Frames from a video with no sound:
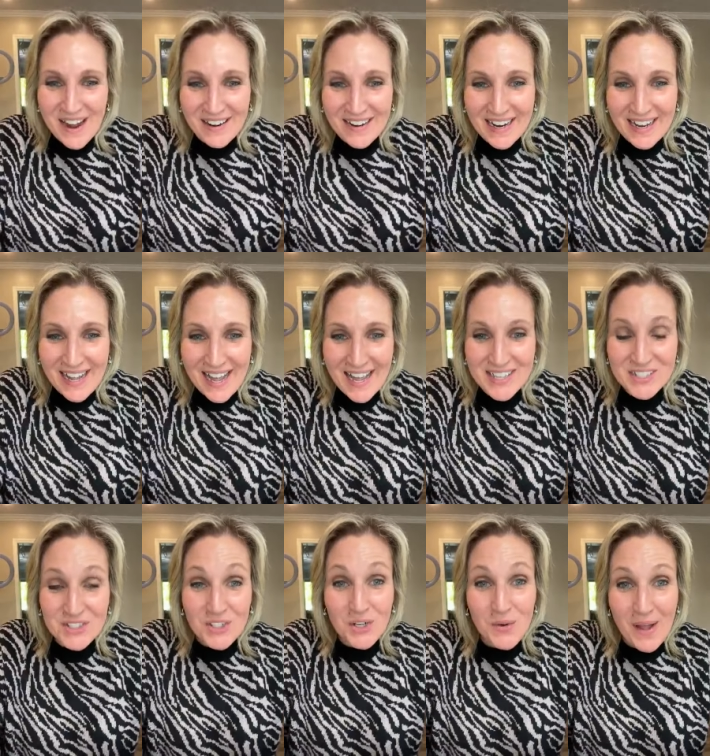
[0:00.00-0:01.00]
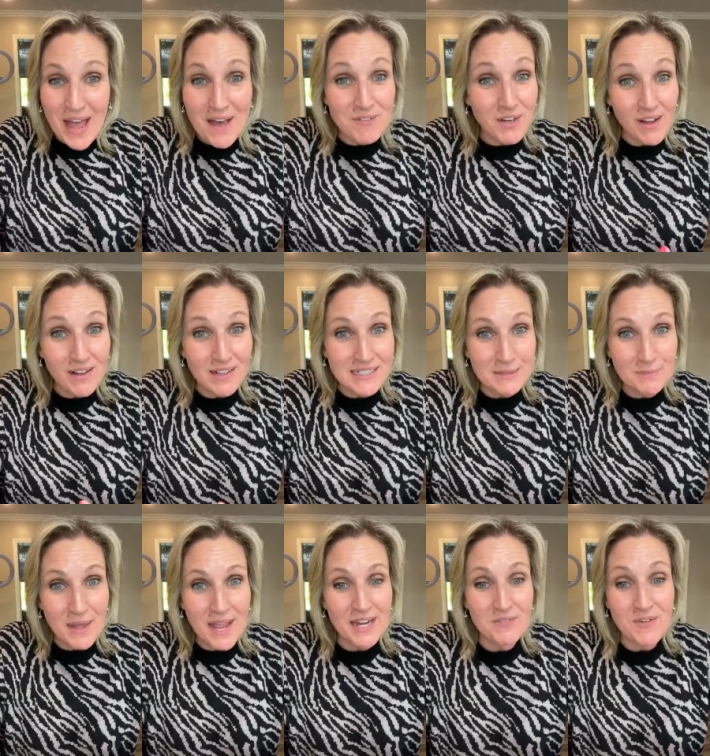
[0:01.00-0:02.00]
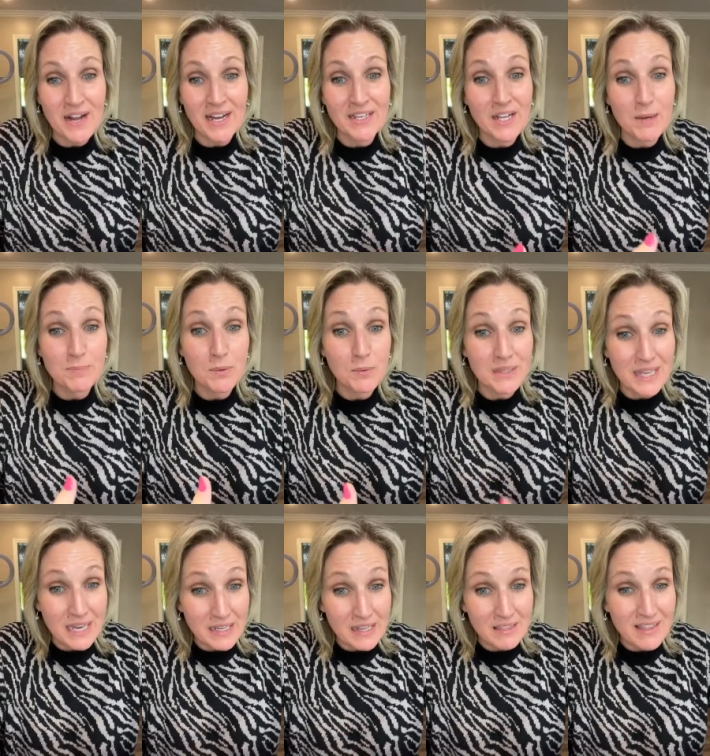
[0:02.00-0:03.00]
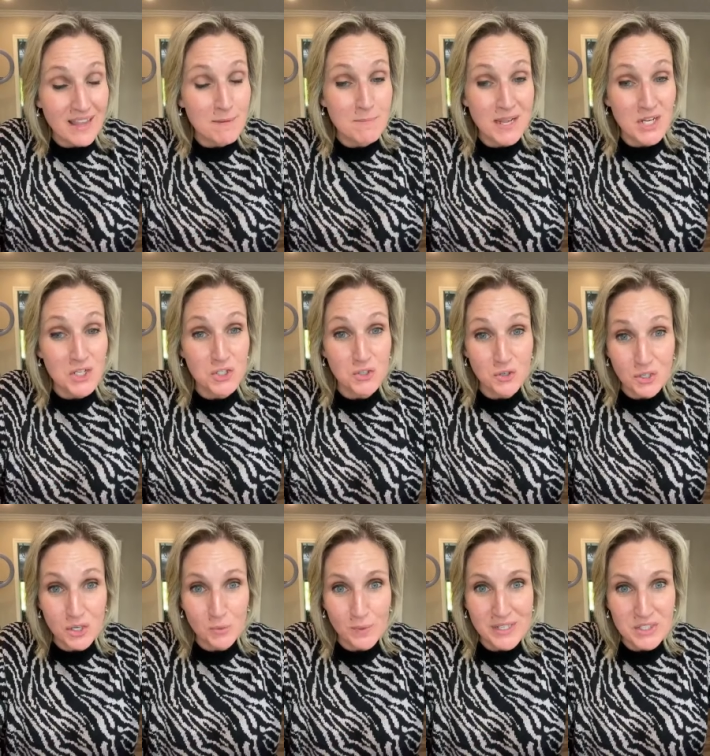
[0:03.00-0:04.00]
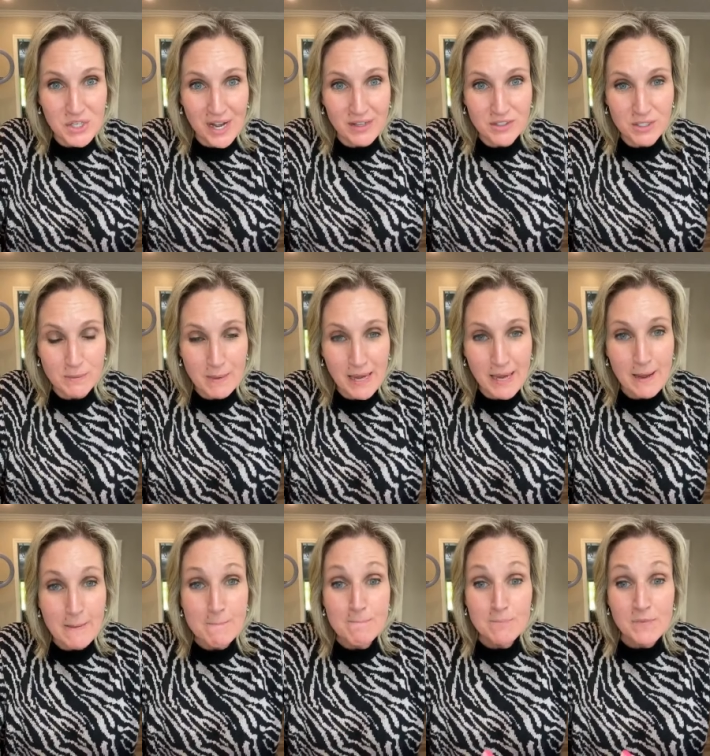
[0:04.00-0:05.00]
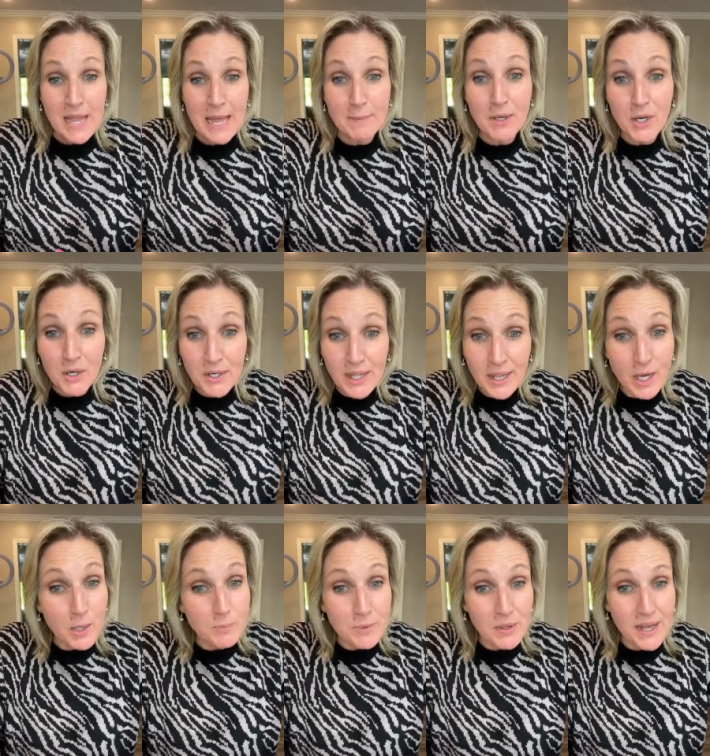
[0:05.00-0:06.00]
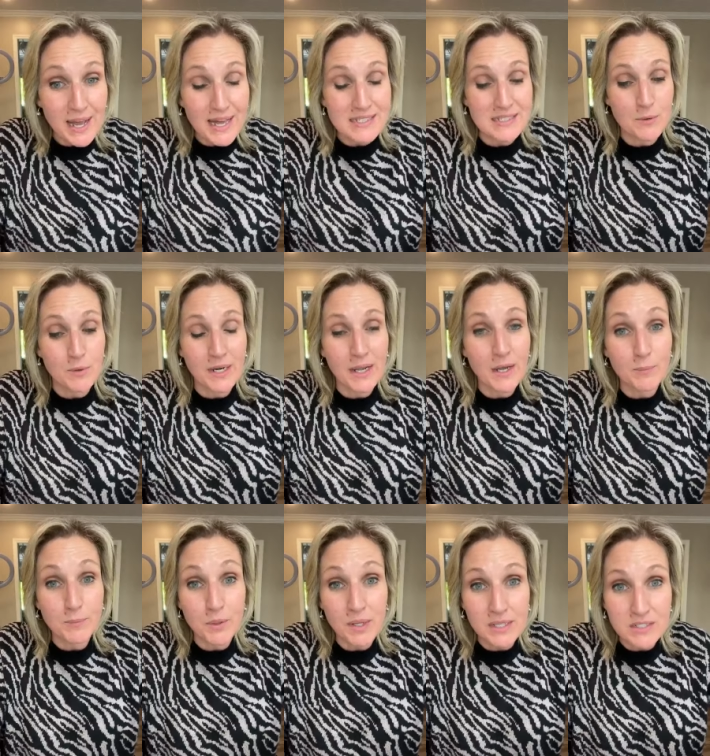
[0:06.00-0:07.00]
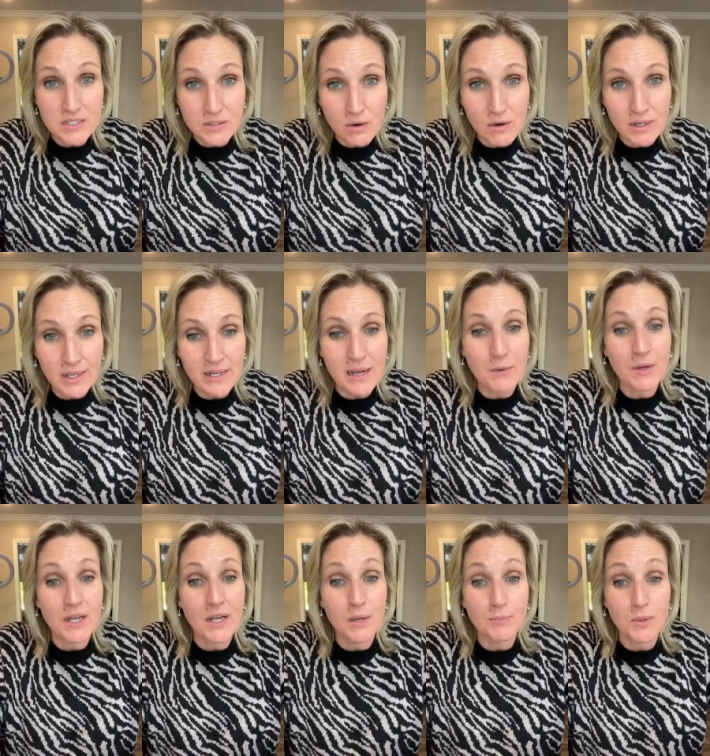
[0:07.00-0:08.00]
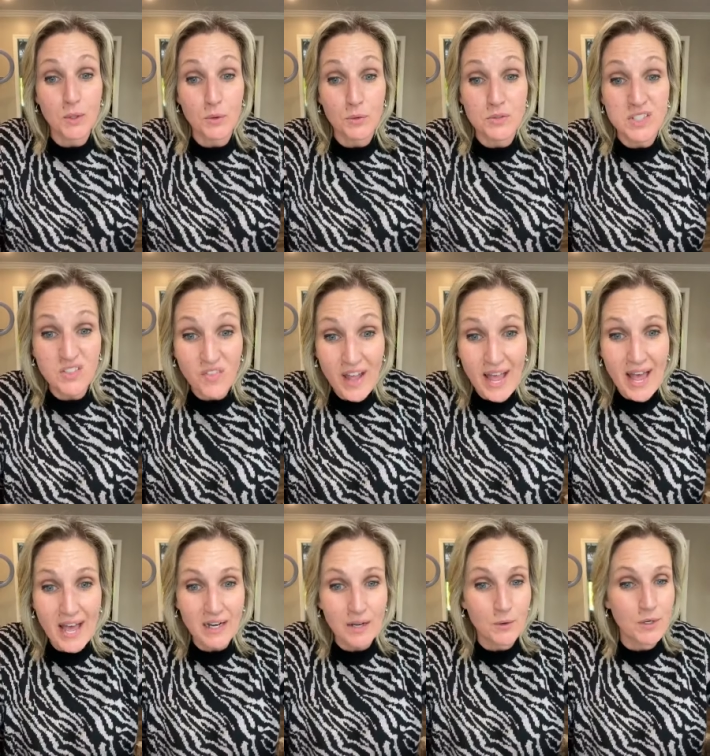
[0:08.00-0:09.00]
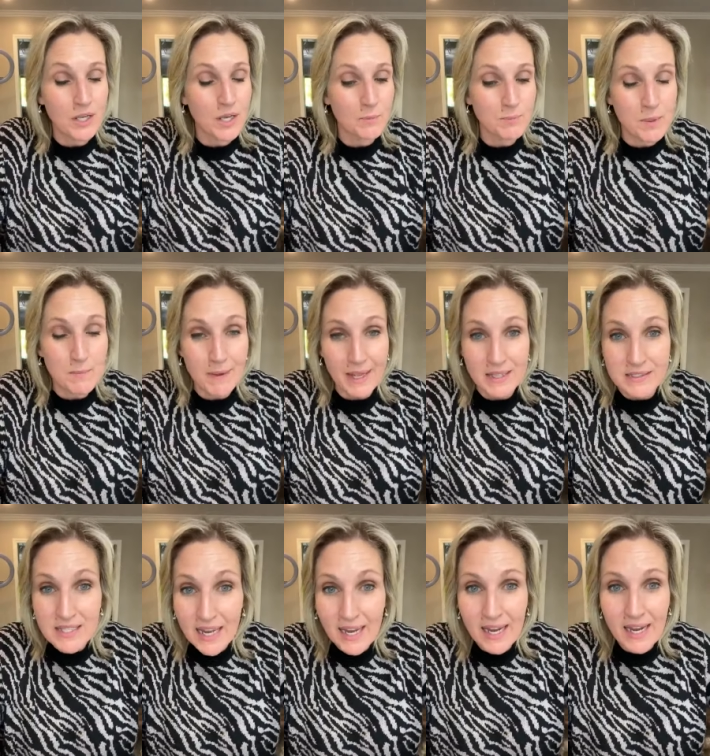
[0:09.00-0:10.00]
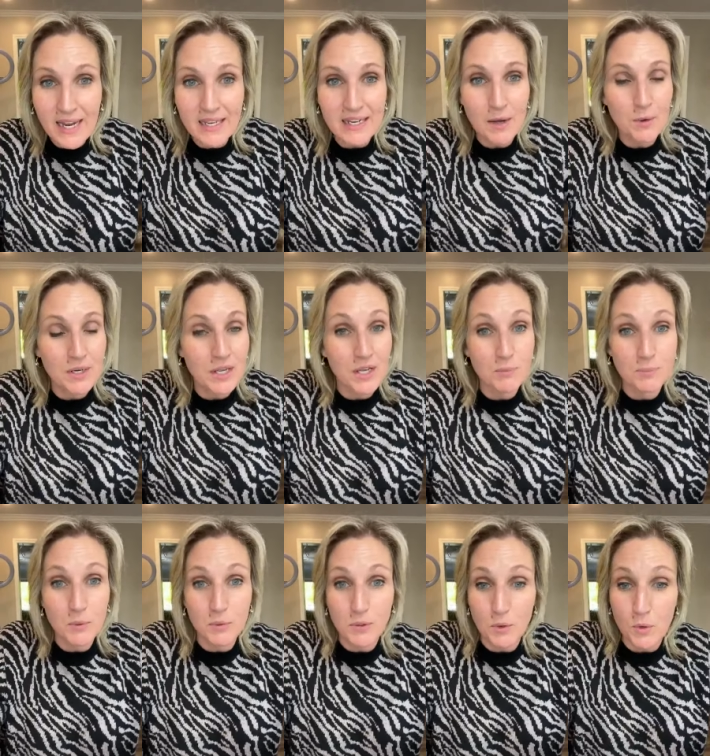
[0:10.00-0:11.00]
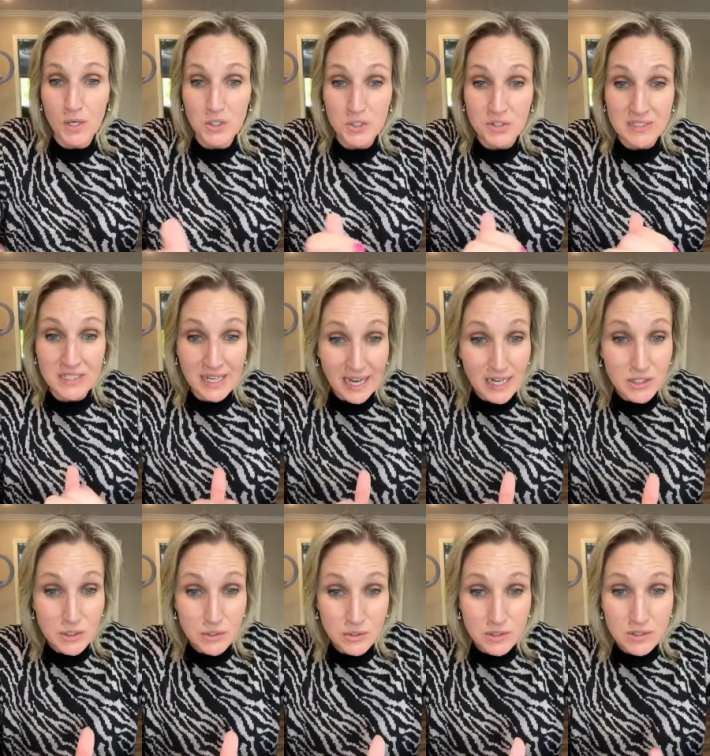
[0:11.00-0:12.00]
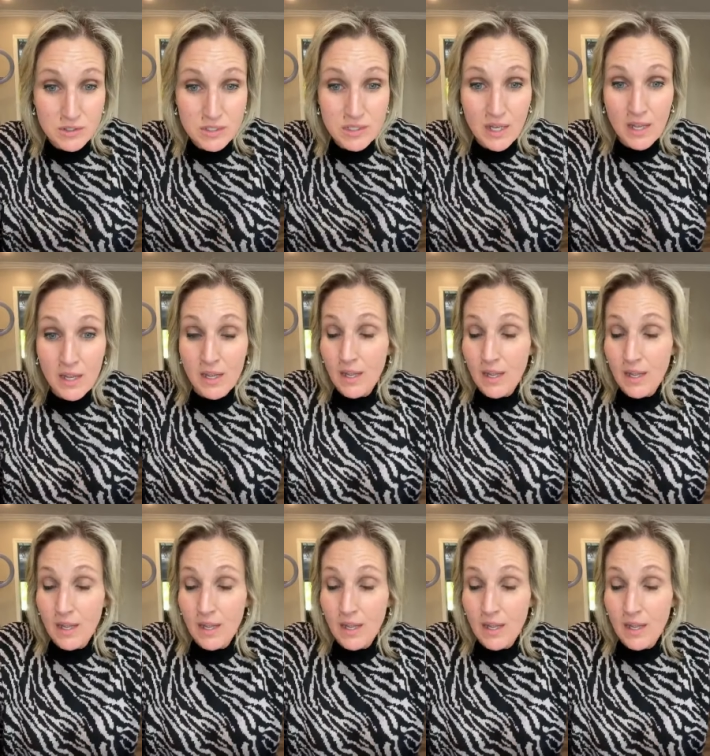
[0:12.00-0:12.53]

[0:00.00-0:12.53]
All right, guys. You have an awesome night. If I can help you with anything, make sure you reach out to me. I'm here to help you guys. I want to help you get started. I want to help you lose fat. I want to help you maintain. I want to help you with your questions and answers.